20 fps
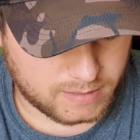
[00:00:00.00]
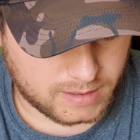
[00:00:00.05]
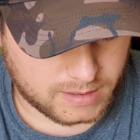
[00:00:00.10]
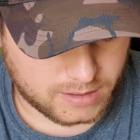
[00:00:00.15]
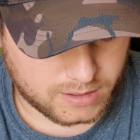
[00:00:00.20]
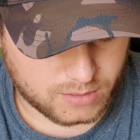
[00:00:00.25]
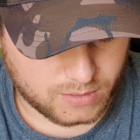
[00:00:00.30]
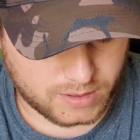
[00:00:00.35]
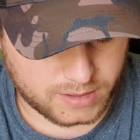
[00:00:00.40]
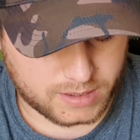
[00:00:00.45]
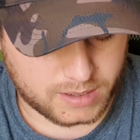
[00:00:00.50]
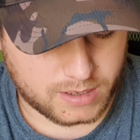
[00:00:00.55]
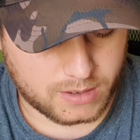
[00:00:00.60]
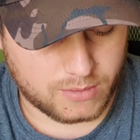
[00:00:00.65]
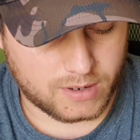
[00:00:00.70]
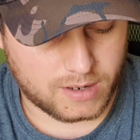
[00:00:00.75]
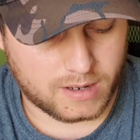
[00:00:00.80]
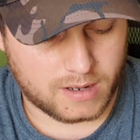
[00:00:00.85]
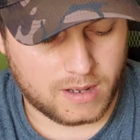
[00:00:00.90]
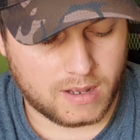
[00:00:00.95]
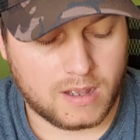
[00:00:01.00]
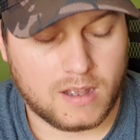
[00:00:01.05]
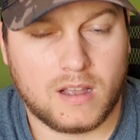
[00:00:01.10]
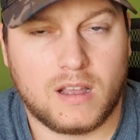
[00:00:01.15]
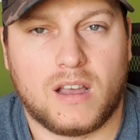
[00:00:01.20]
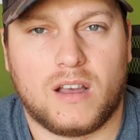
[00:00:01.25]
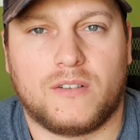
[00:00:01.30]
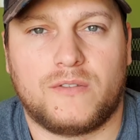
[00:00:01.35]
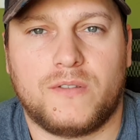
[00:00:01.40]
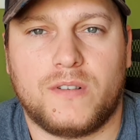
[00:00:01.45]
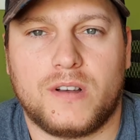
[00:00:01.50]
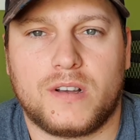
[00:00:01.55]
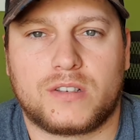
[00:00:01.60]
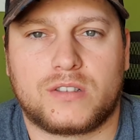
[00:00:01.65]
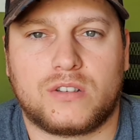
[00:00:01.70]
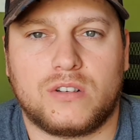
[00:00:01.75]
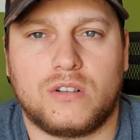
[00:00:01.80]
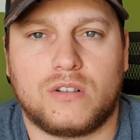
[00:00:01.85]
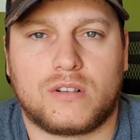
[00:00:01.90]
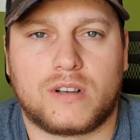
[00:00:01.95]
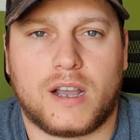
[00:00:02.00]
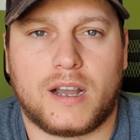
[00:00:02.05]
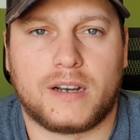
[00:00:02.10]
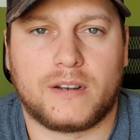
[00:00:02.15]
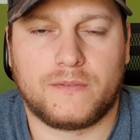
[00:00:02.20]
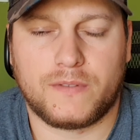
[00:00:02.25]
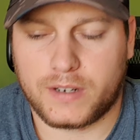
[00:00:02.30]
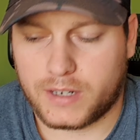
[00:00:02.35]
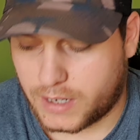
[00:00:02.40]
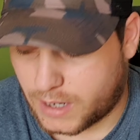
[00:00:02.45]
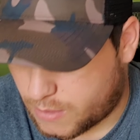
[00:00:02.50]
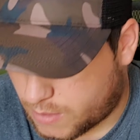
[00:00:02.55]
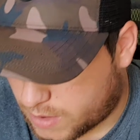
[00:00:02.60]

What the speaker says: I just wanted to do a first look kind of video